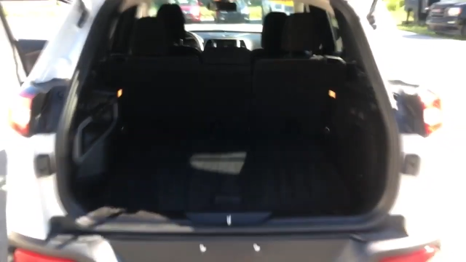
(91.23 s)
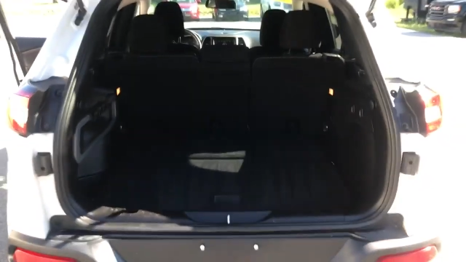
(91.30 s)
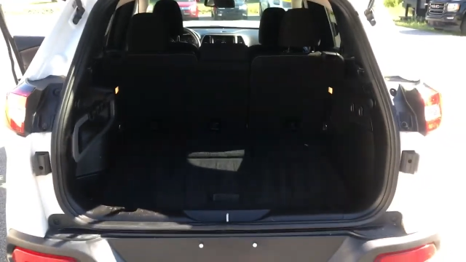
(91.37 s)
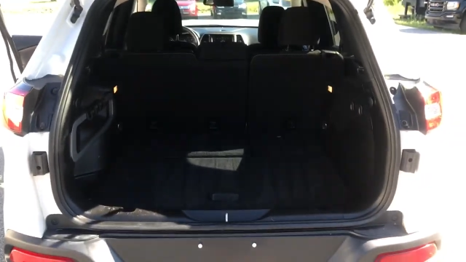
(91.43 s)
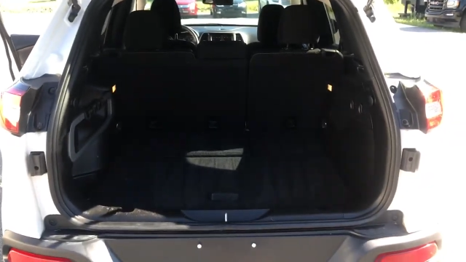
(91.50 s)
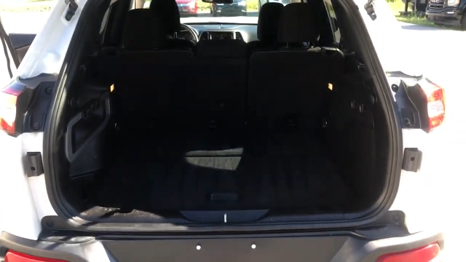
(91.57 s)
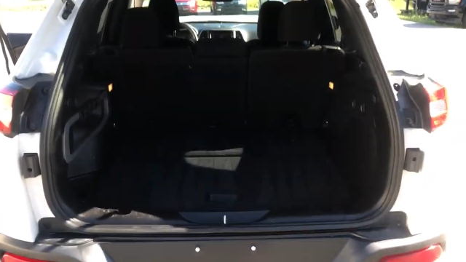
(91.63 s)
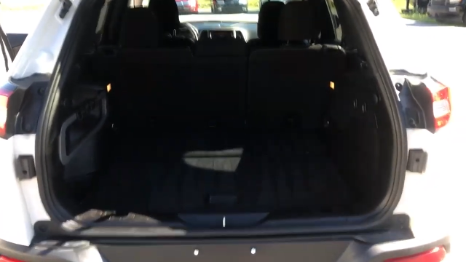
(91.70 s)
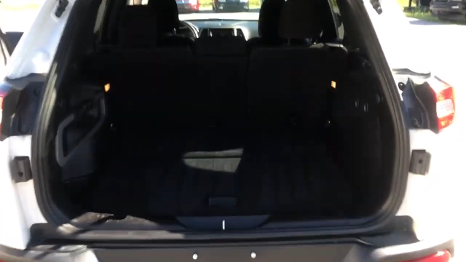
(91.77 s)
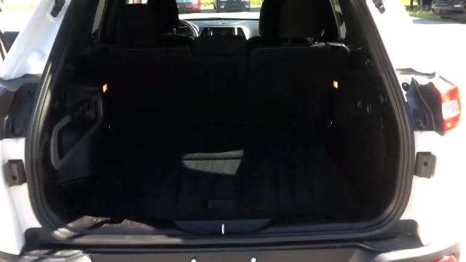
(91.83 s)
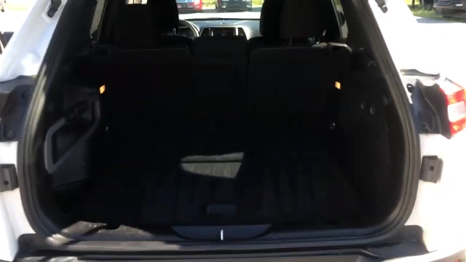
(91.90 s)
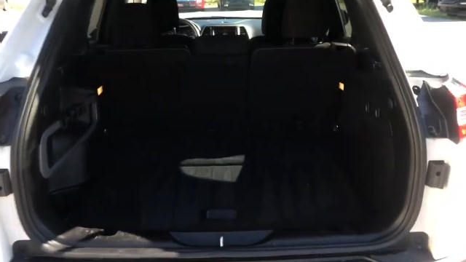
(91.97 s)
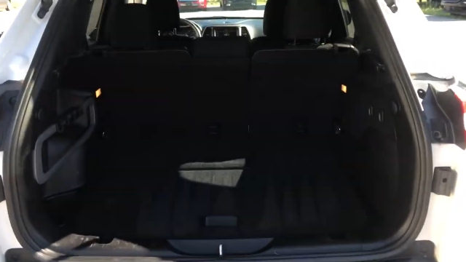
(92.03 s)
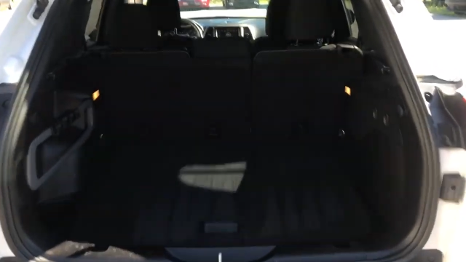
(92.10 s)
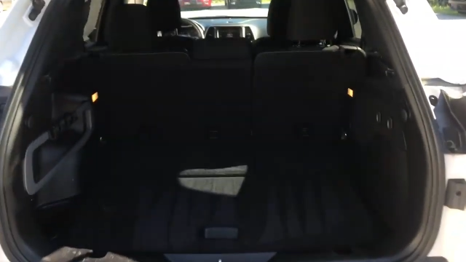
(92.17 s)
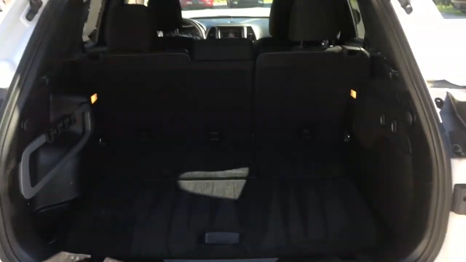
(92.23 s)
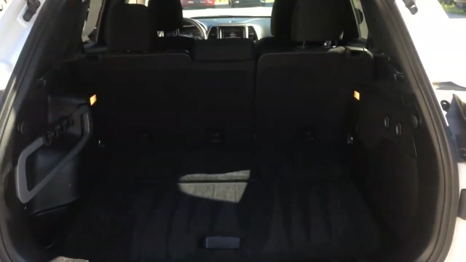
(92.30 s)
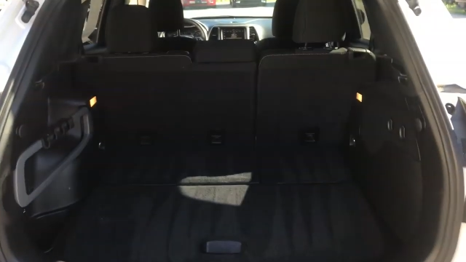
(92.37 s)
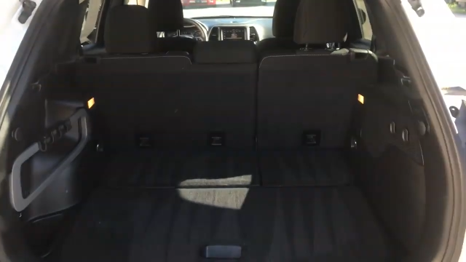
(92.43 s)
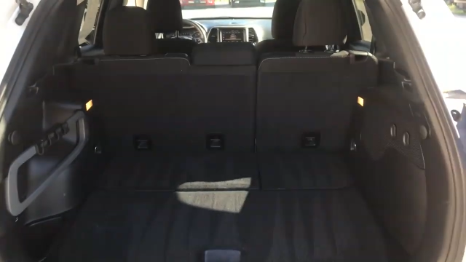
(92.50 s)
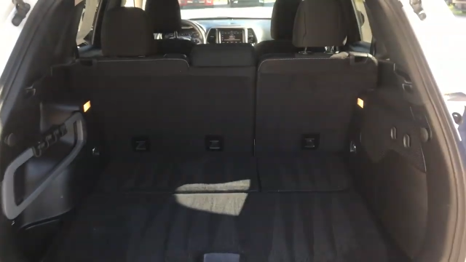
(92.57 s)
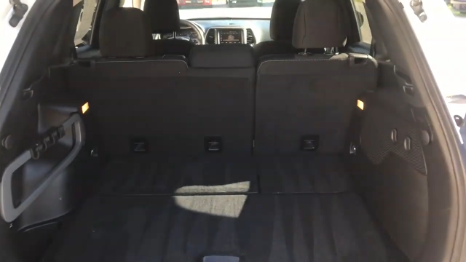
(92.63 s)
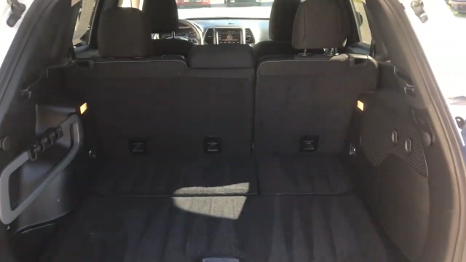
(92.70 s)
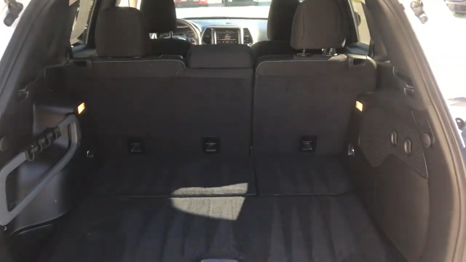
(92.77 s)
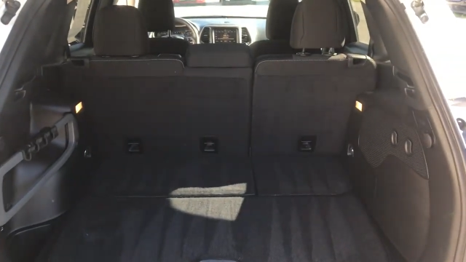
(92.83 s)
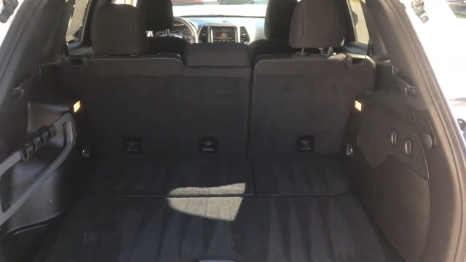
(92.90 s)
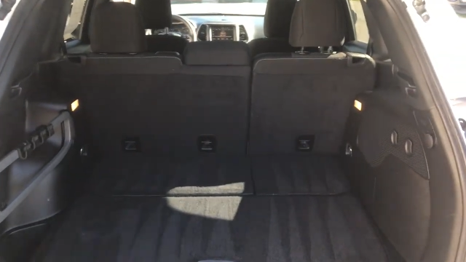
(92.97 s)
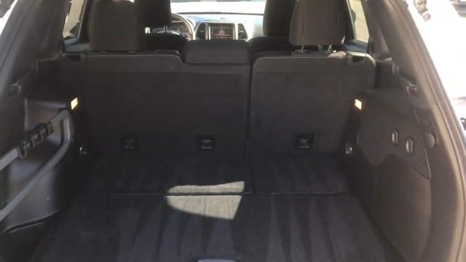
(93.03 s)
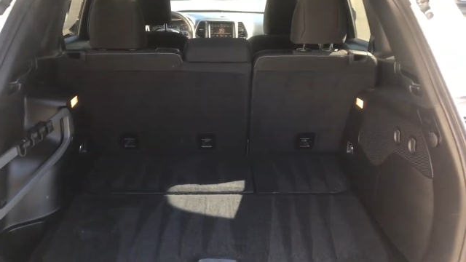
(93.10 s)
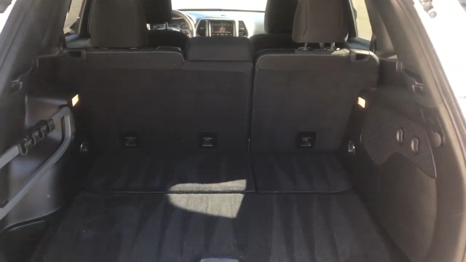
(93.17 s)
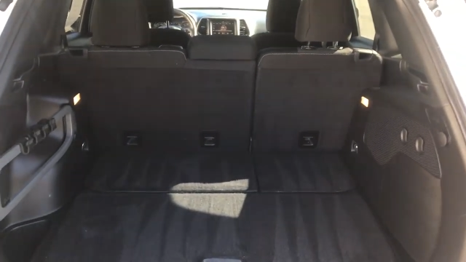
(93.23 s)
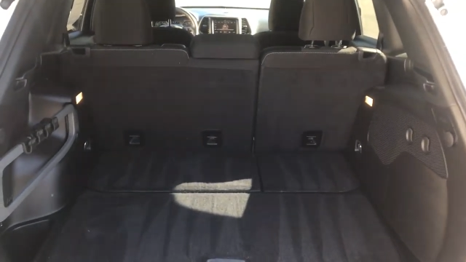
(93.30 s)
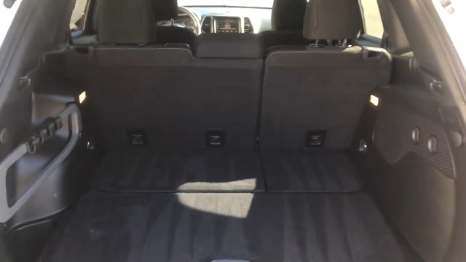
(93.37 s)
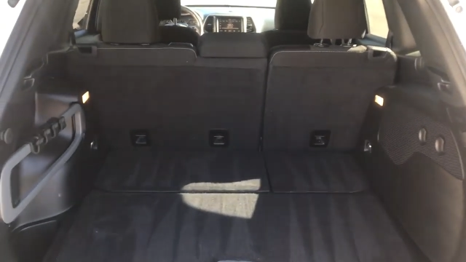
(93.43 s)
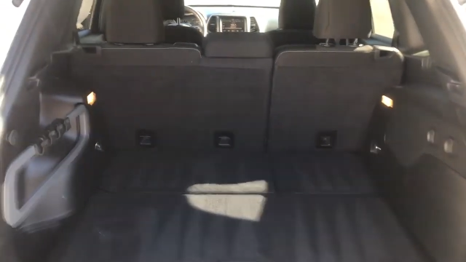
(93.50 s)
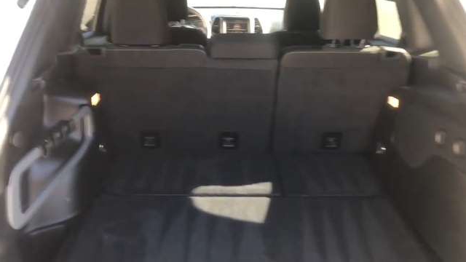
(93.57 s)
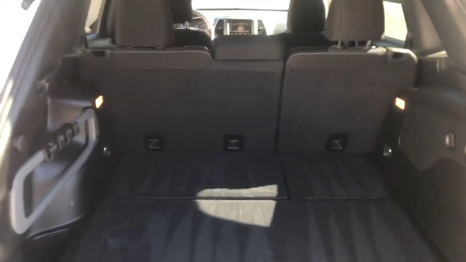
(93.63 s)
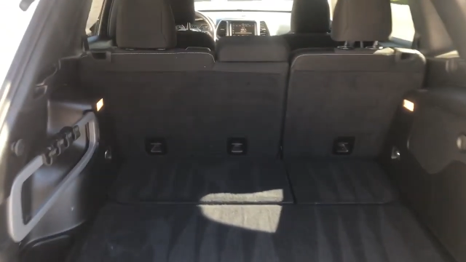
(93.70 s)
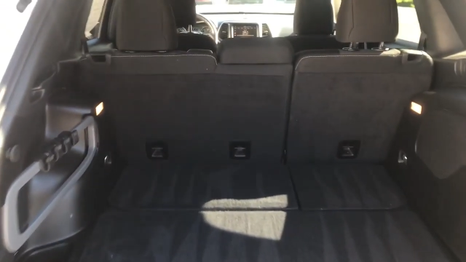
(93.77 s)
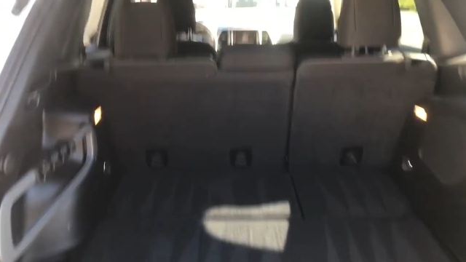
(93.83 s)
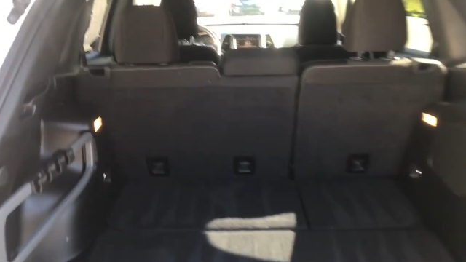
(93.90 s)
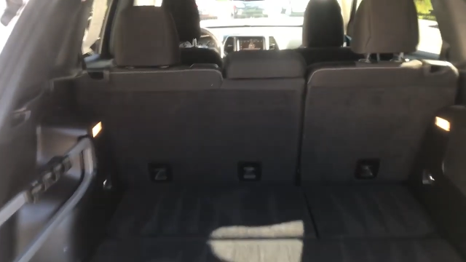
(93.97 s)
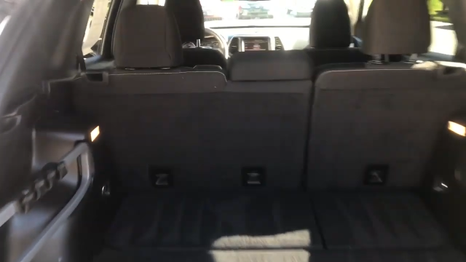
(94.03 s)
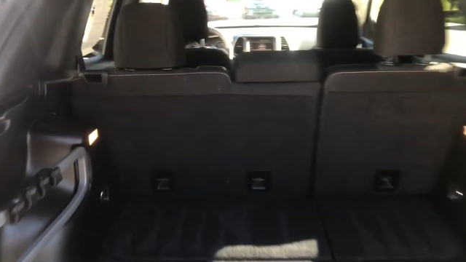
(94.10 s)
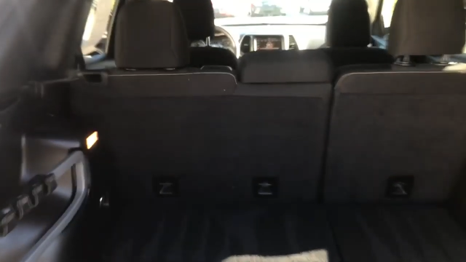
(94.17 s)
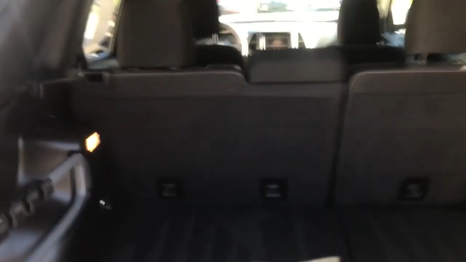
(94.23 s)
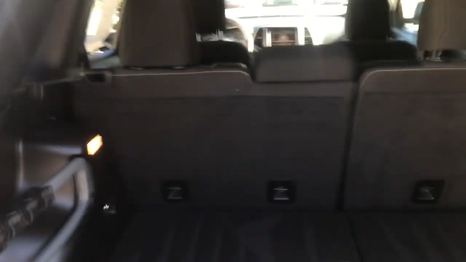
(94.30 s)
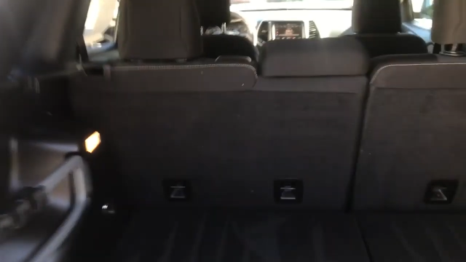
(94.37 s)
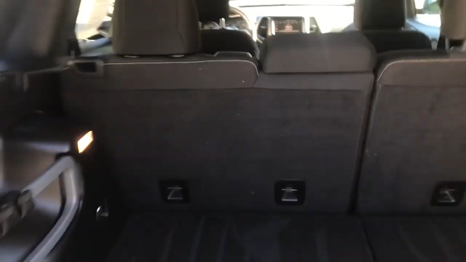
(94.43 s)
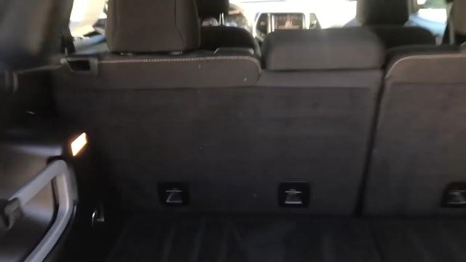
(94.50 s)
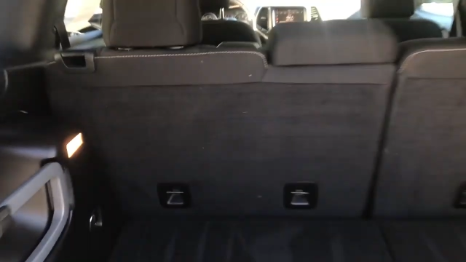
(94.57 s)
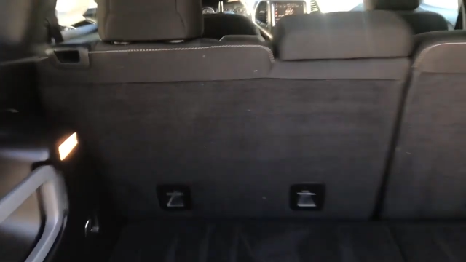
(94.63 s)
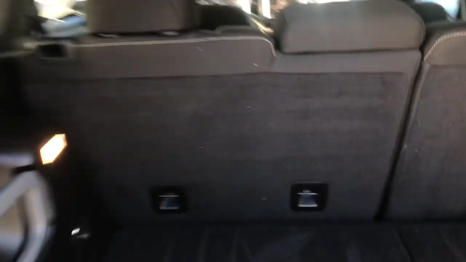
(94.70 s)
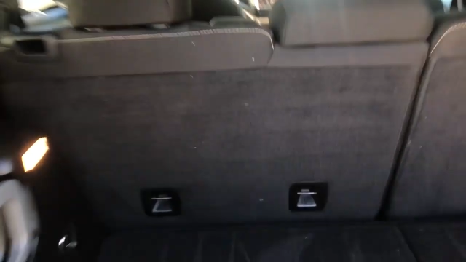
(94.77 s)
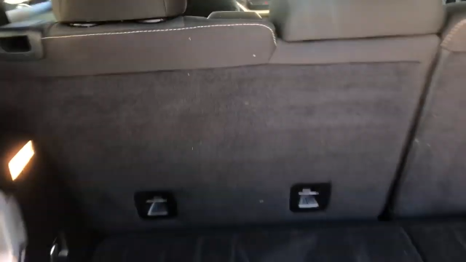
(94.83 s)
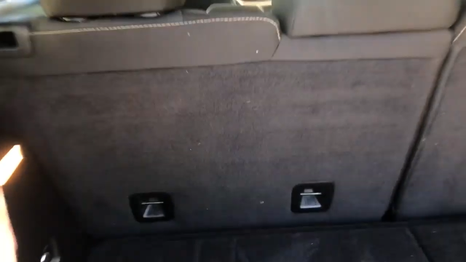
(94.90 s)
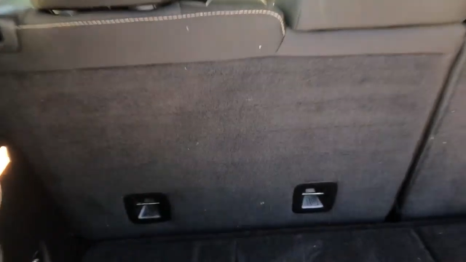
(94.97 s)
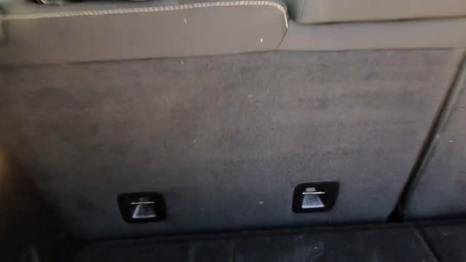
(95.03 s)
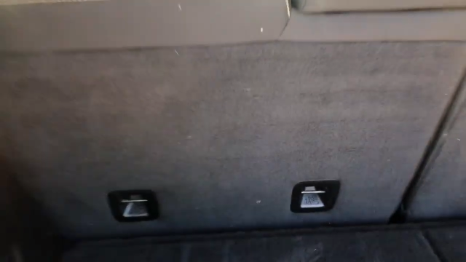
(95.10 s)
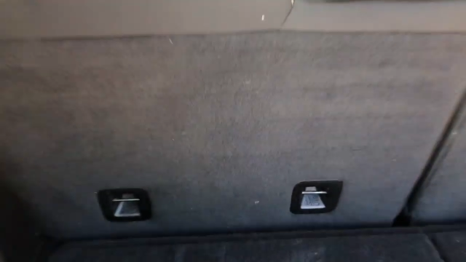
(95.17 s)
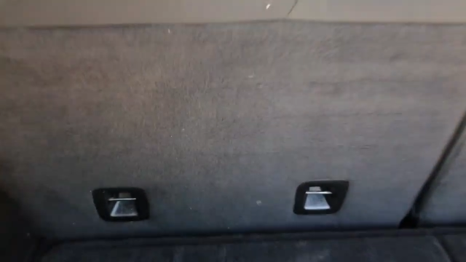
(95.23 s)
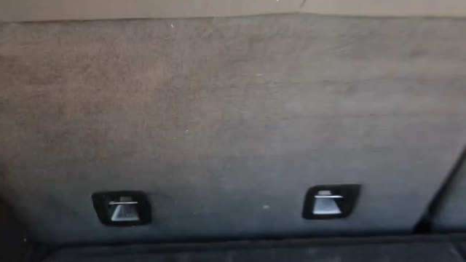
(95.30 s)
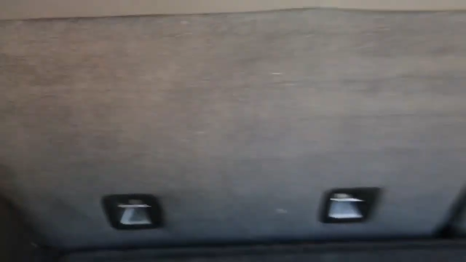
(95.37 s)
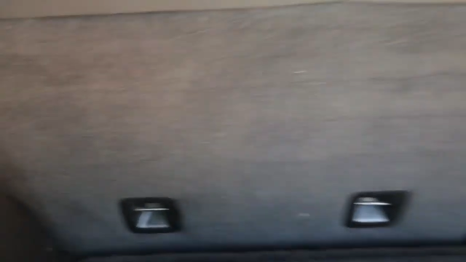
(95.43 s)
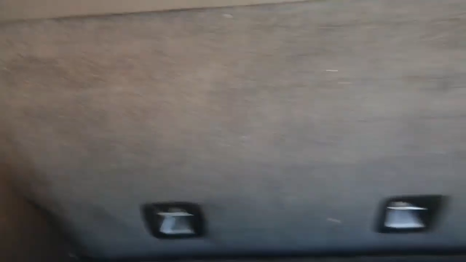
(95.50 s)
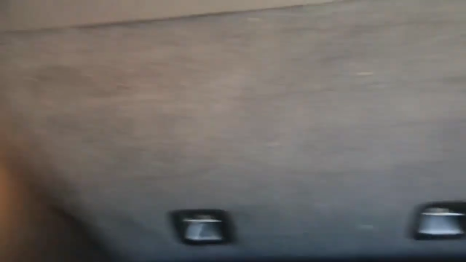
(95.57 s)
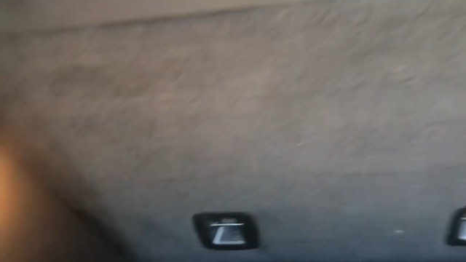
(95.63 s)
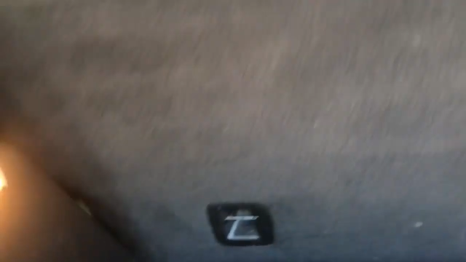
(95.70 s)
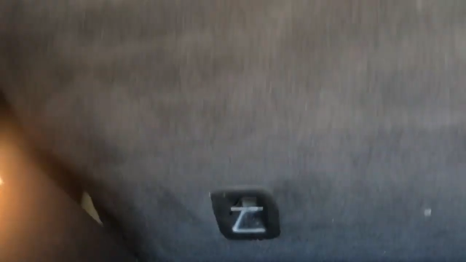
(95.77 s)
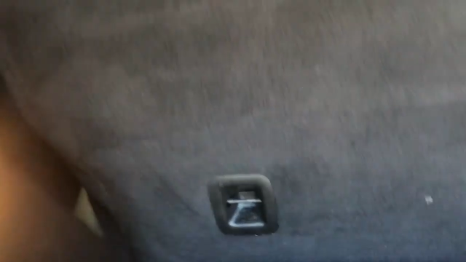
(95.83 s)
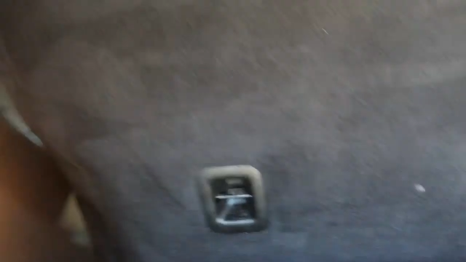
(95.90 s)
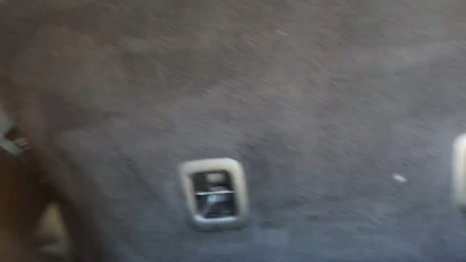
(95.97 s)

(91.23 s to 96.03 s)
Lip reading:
Nobody's mouth can be seen.